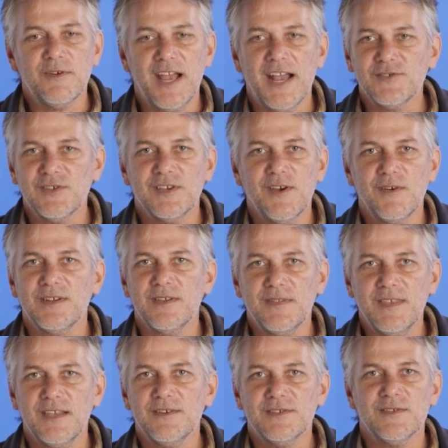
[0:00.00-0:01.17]
actually going to
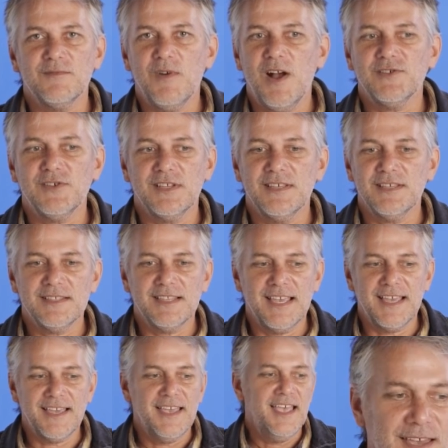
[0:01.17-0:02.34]
theaters and watching this thing.